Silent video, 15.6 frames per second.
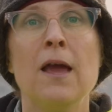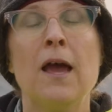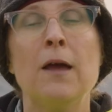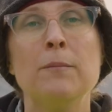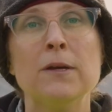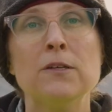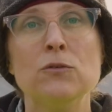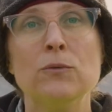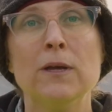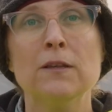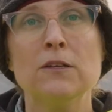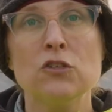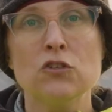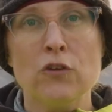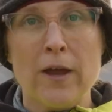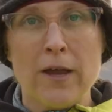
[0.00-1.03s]
And by doing
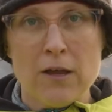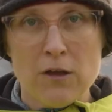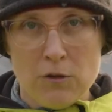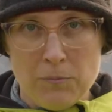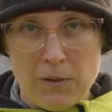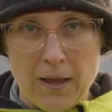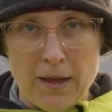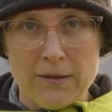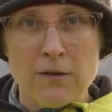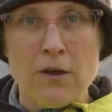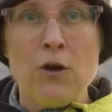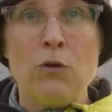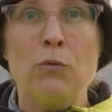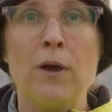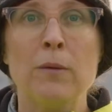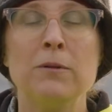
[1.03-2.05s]
this triangle plot,
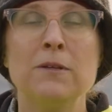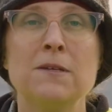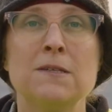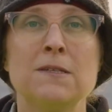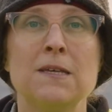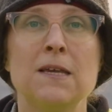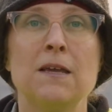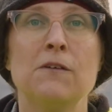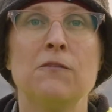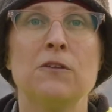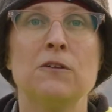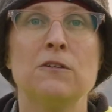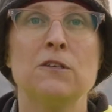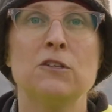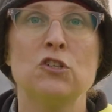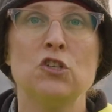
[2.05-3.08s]
we're able to see if
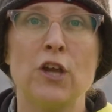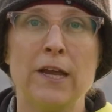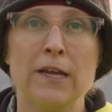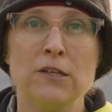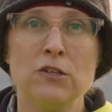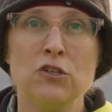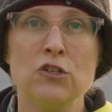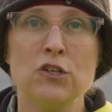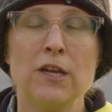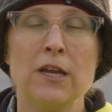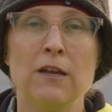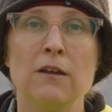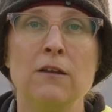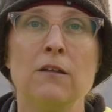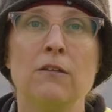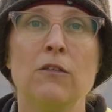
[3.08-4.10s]
there's a change
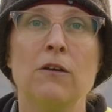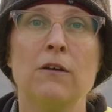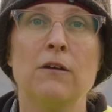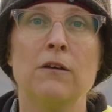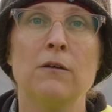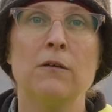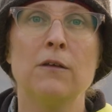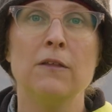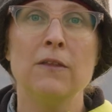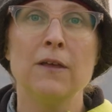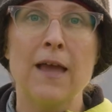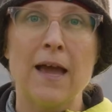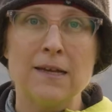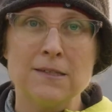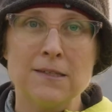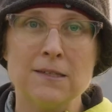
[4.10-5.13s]
in the
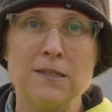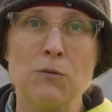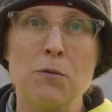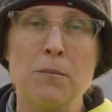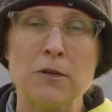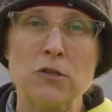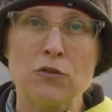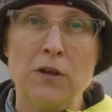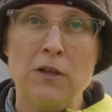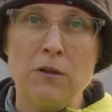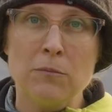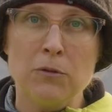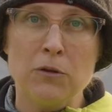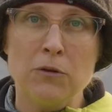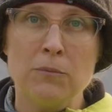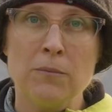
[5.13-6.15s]
gases that we're measuring in the
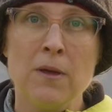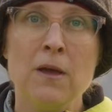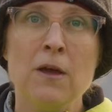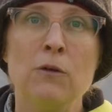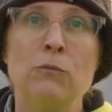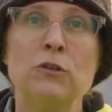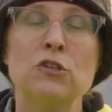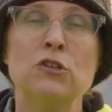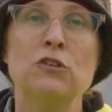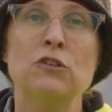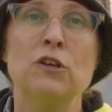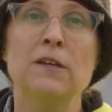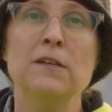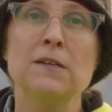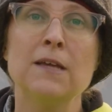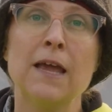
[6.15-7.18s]
plume, which could
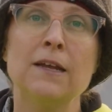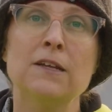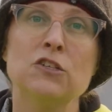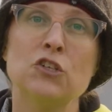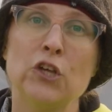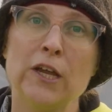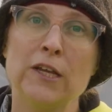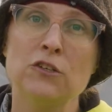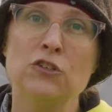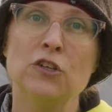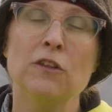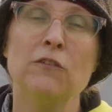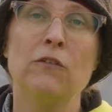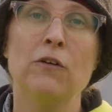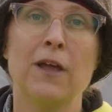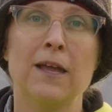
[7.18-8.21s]
indicate a change in
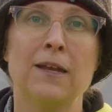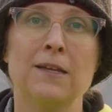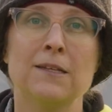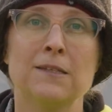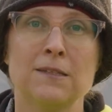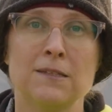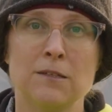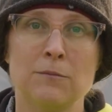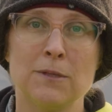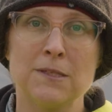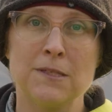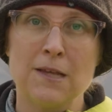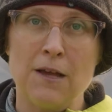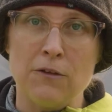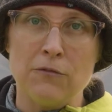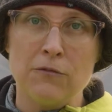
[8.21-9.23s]
the volcanic system
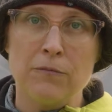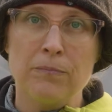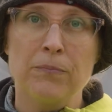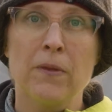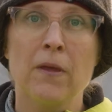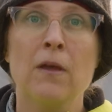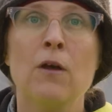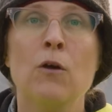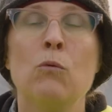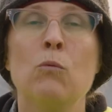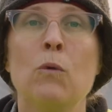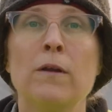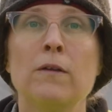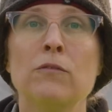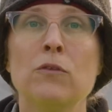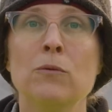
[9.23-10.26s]
itself.
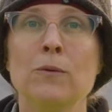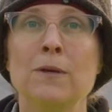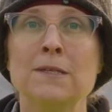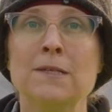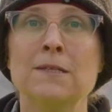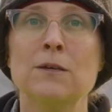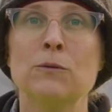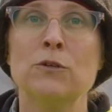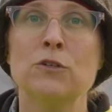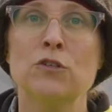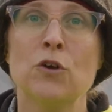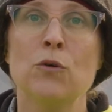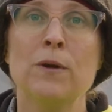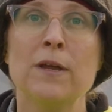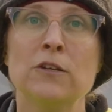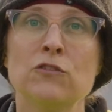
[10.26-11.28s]
One of the reasons that we're
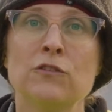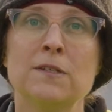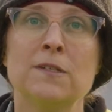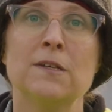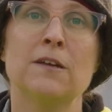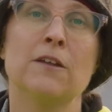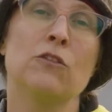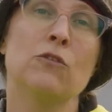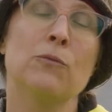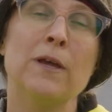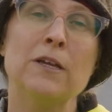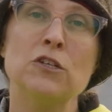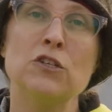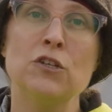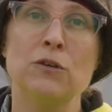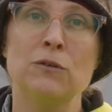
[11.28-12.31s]
so interested in the
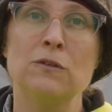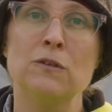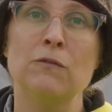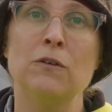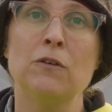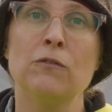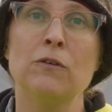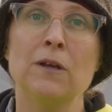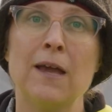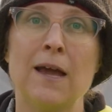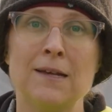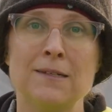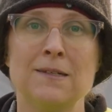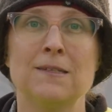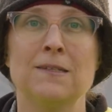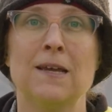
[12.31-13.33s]
ratios of different
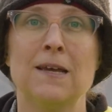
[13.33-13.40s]
gases to